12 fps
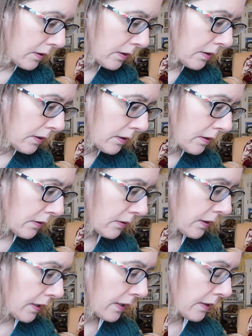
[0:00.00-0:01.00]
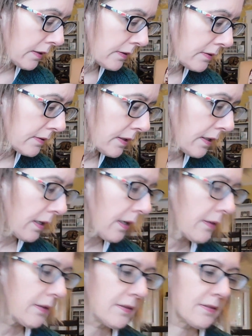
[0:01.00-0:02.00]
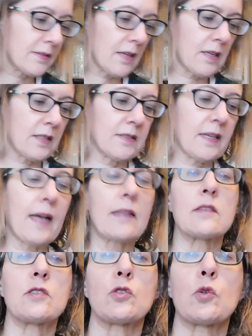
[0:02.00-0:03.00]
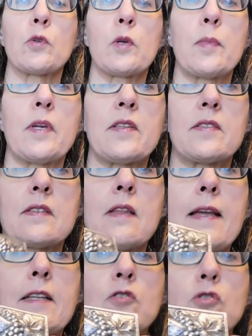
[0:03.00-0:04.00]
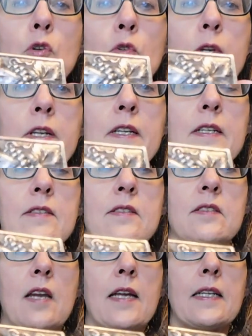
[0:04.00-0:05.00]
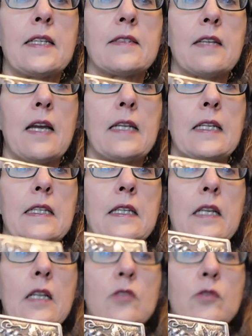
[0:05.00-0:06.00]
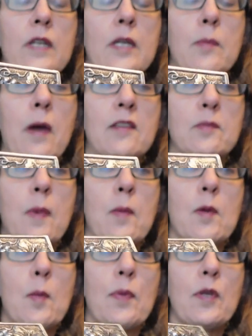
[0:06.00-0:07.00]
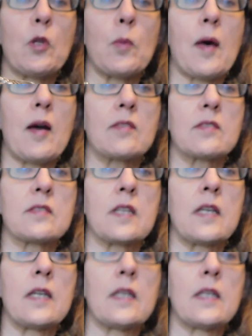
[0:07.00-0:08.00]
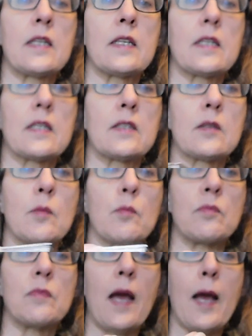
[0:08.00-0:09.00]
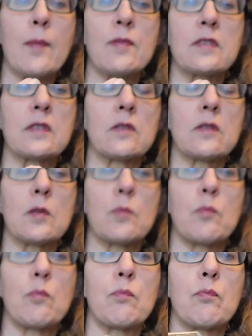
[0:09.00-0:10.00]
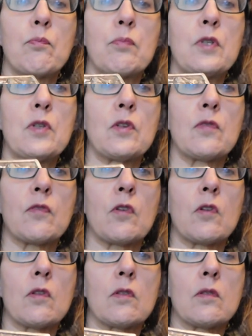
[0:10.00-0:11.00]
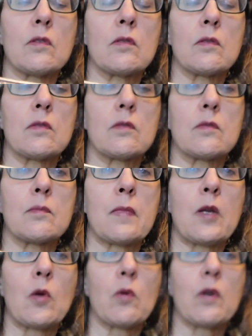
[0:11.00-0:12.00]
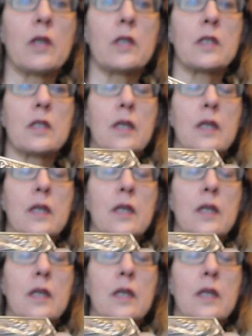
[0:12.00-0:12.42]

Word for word: Okay, let's see. Uh, this is not exactly jewelry, but it's like jewelry. It's a tiny, tiny little trinket box, maybe a pill box, in absolutely beautiful metalwork.